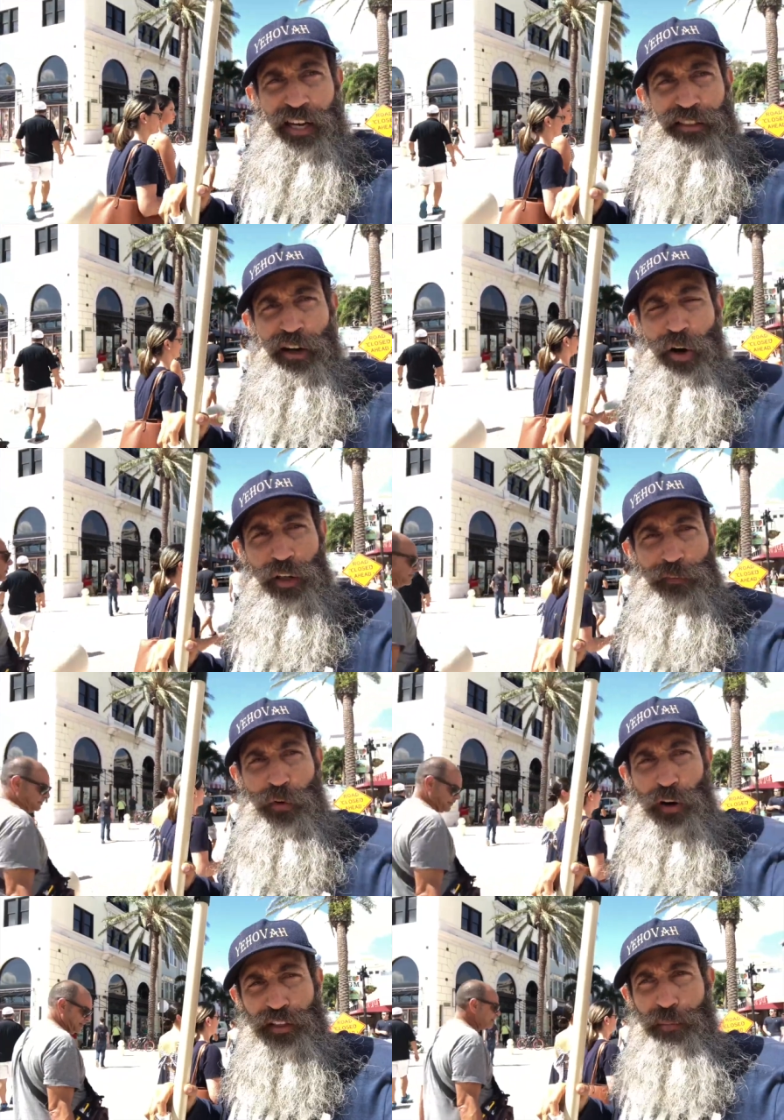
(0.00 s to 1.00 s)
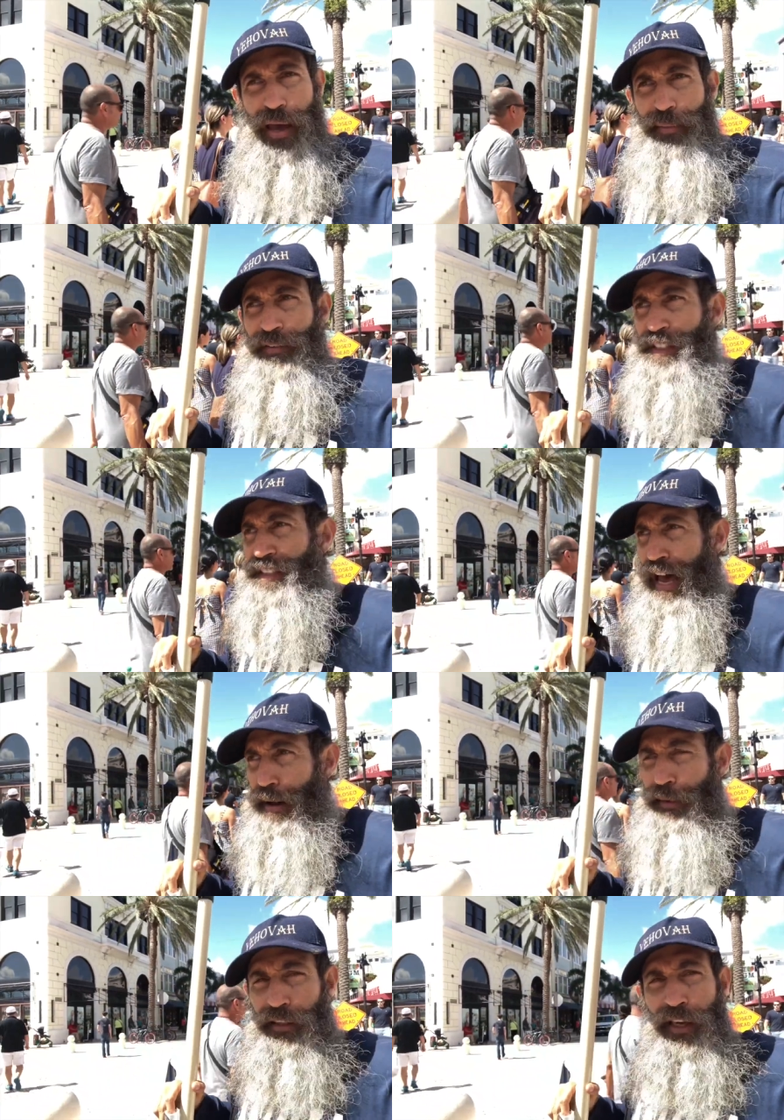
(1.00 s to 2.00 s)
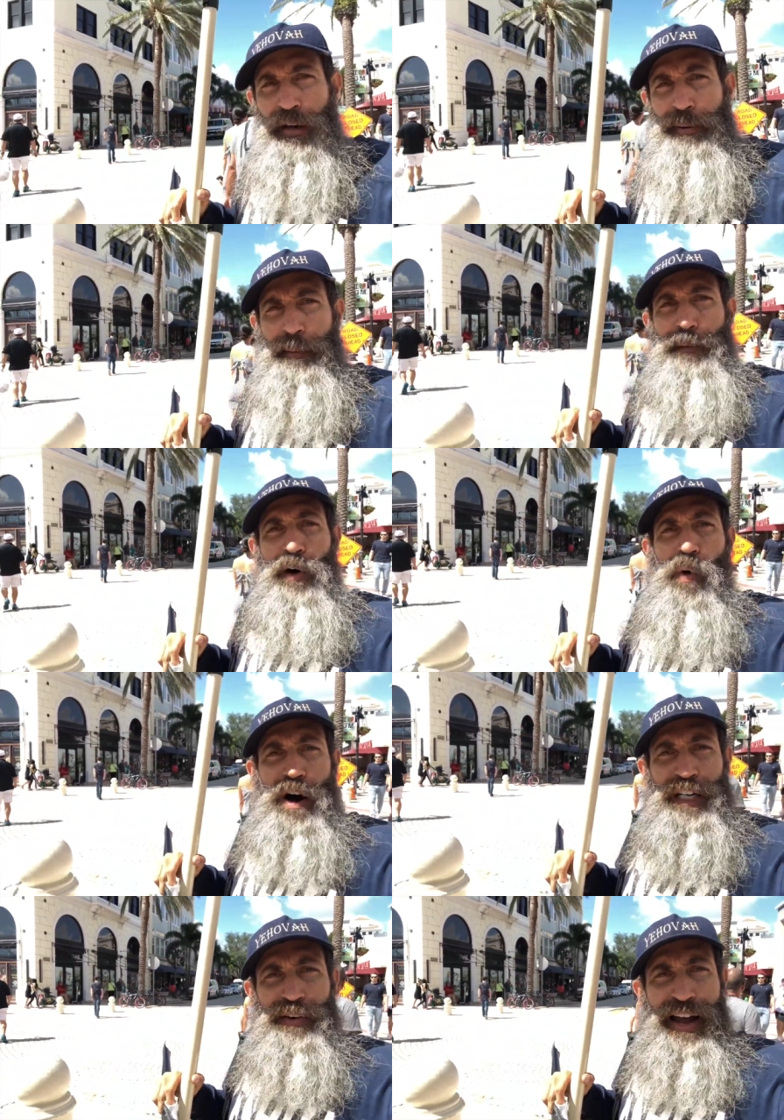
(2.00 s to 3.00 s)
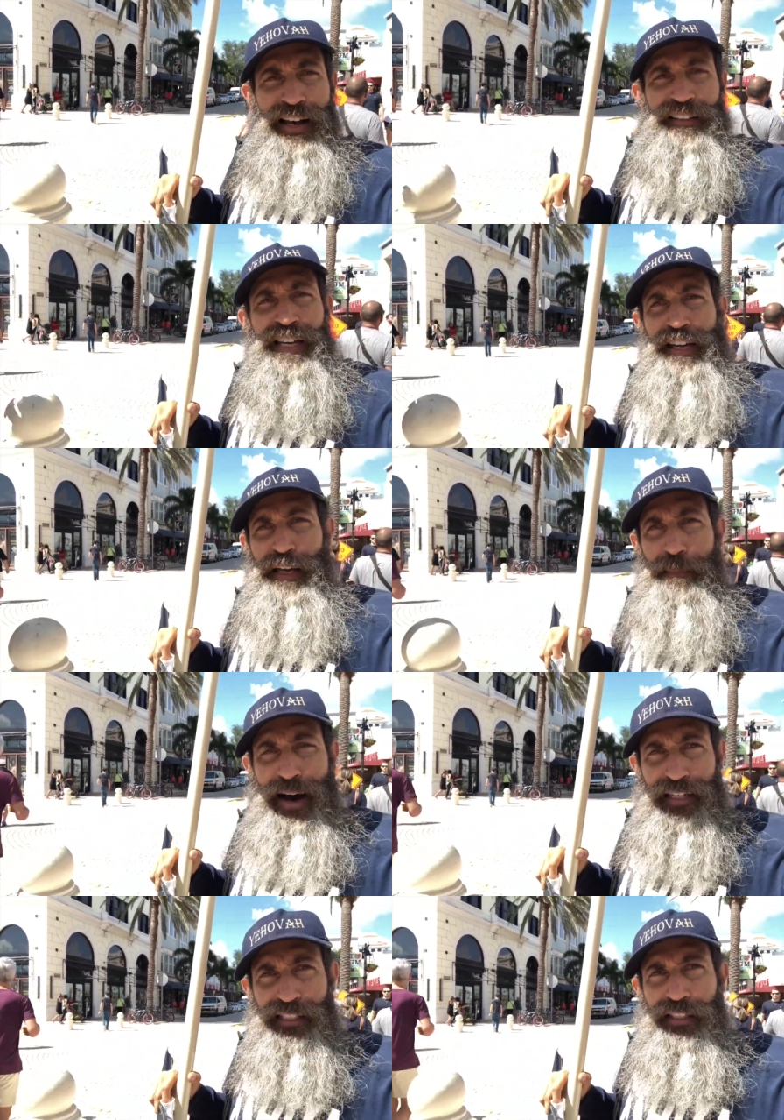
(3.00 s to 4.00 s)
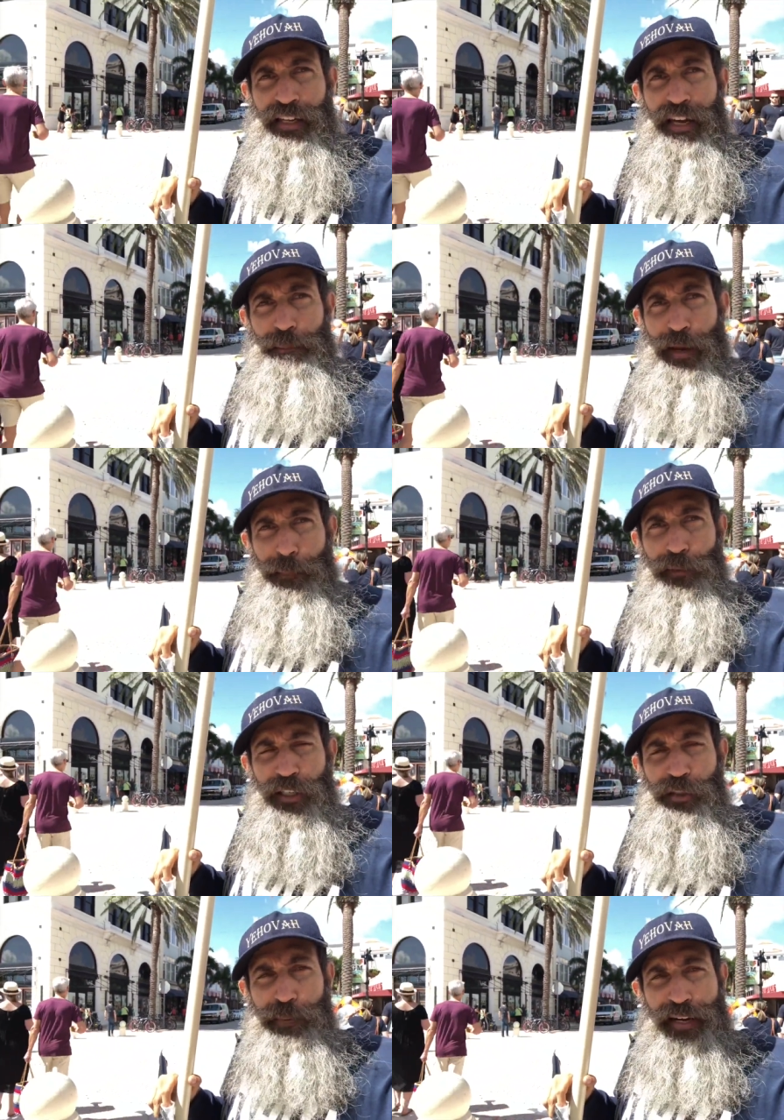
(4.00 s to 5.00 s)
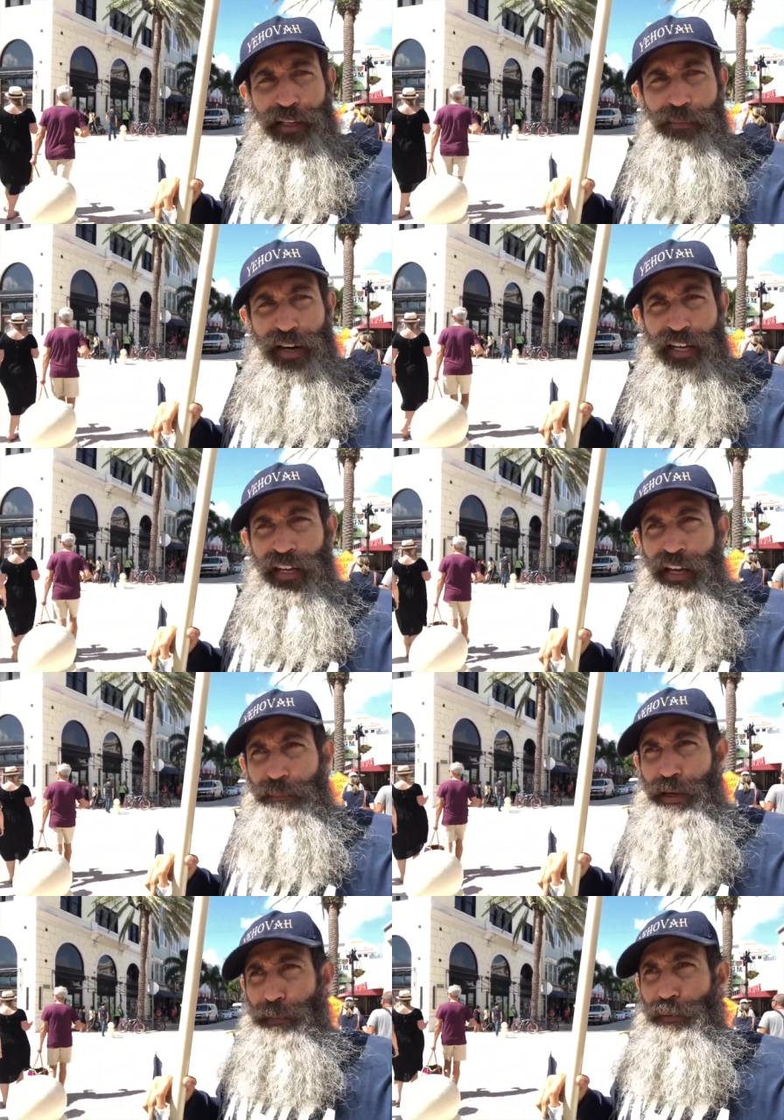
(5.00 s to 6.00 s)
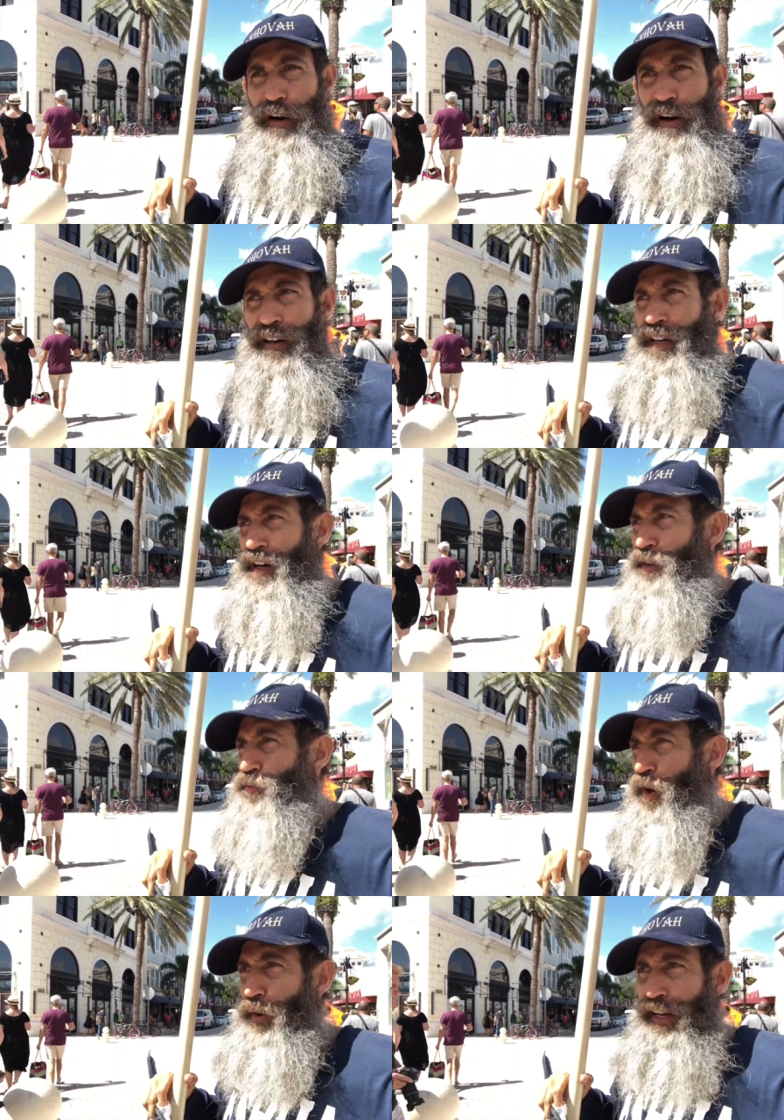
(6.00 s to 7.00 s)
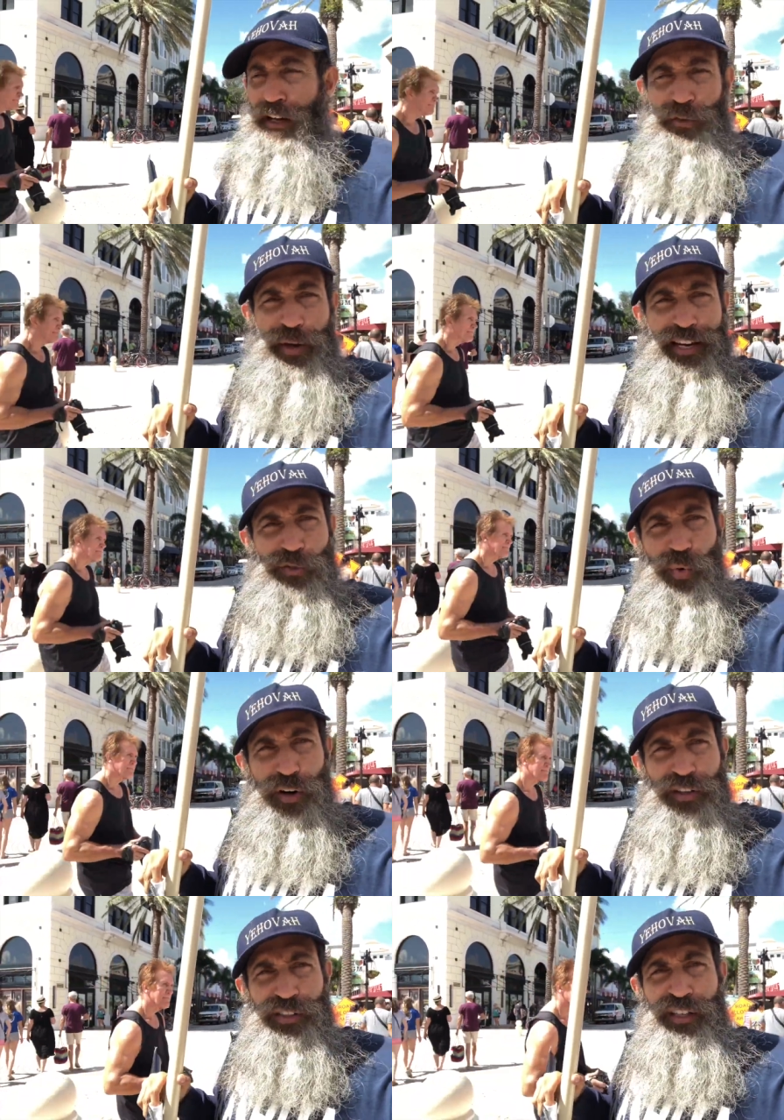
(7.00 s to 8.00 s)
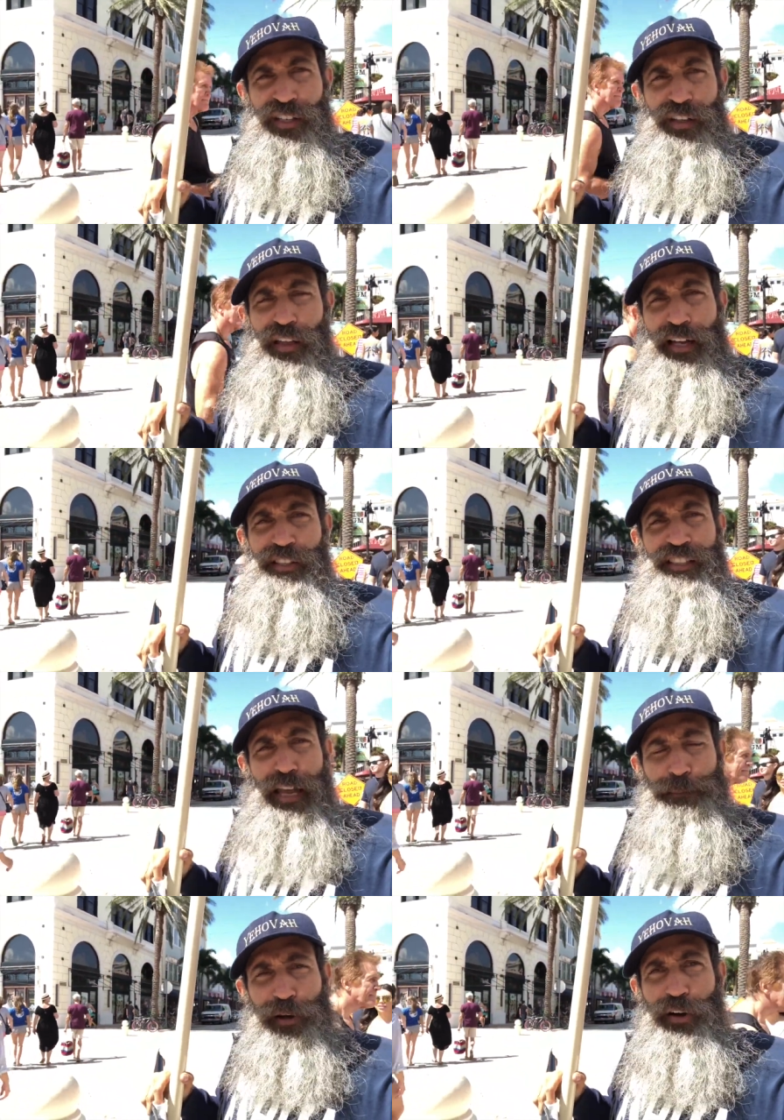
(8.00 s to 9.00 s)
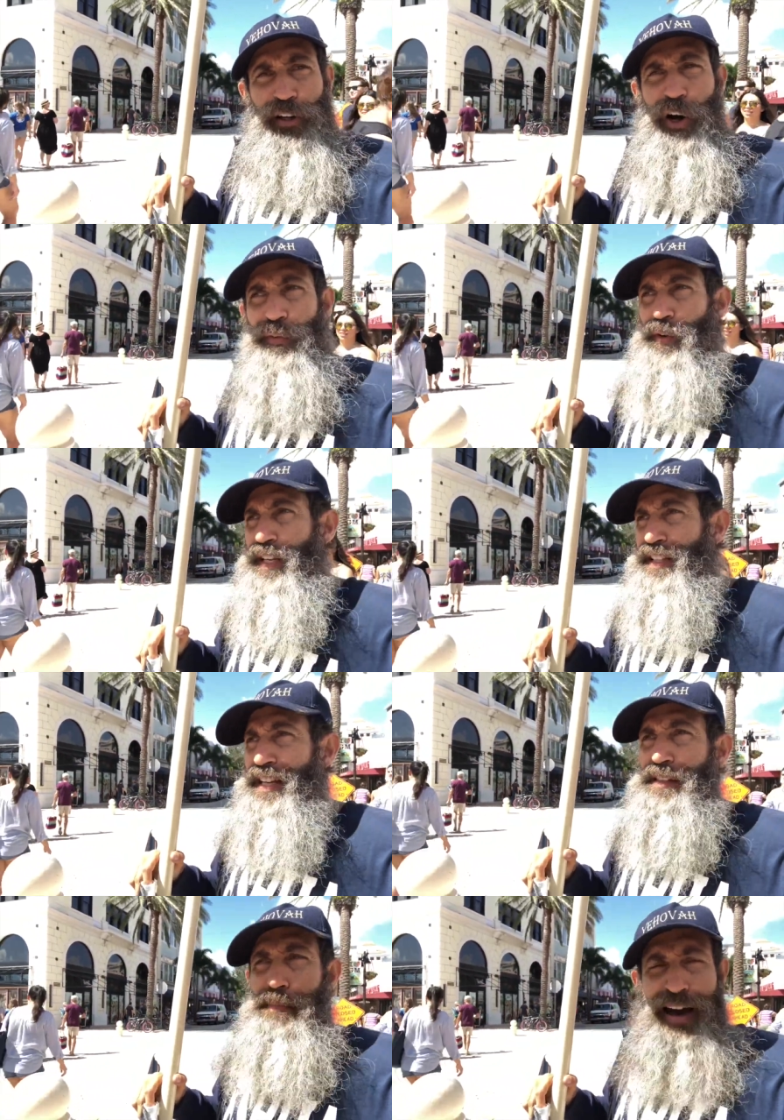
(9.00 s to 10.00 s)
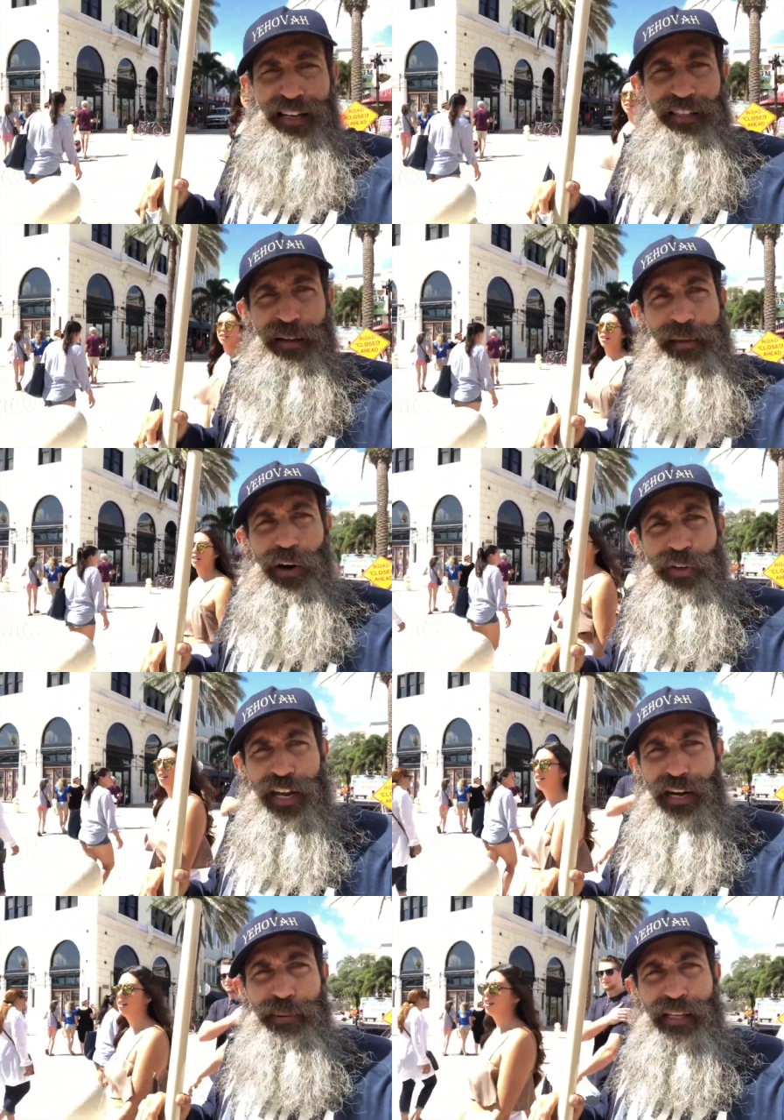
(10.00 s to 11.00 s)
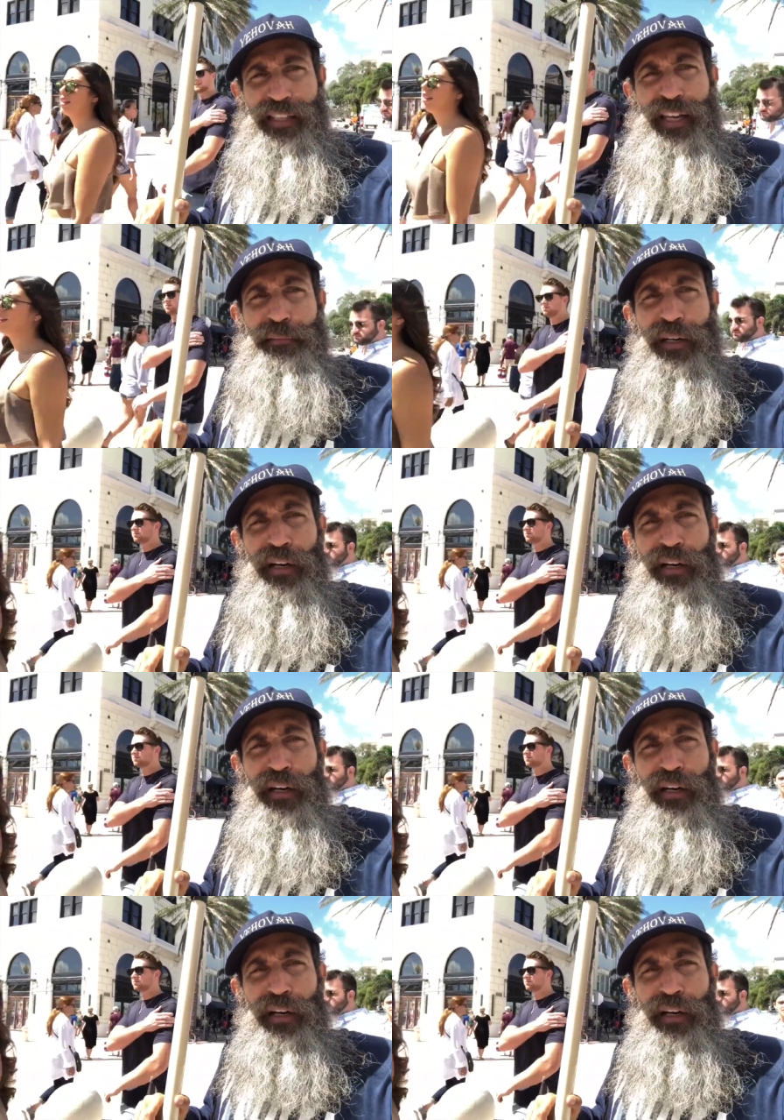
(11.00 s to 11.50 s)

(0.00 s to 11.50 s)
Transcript: It's the holy fourth commandment of the Sabbath. People are walking around immodestly. People are spending money. People are throwing our Creator's words like stepping all over it. It doesn't matter to them. They don't care about that.